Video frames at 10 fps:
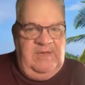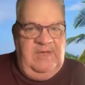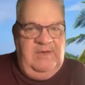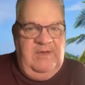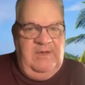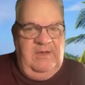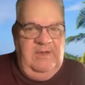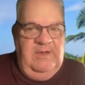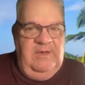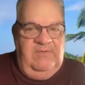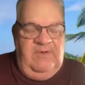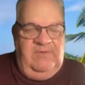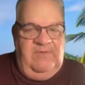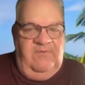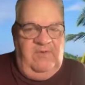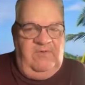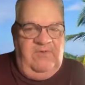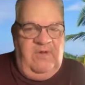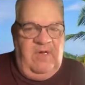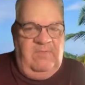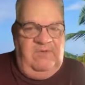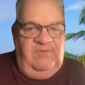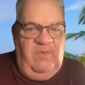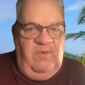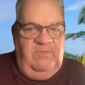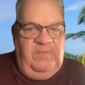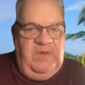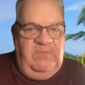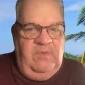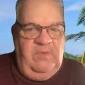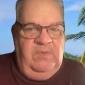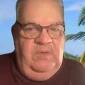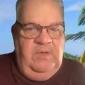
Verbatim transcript: And so it's the first time I saw people